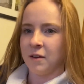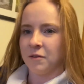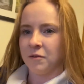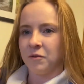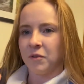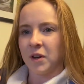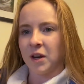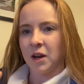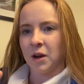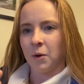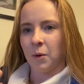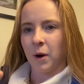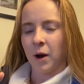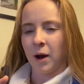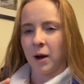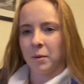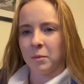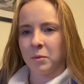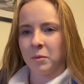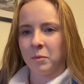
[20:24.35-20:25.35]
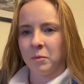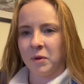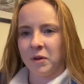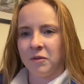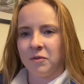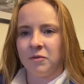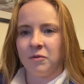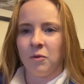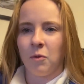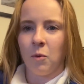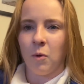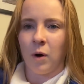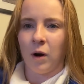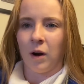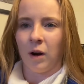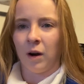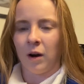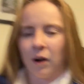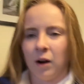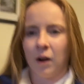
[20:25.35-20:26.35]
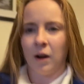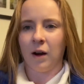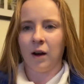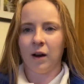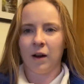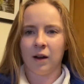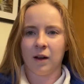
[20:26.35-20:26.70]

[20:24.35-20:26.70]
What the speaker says: video up before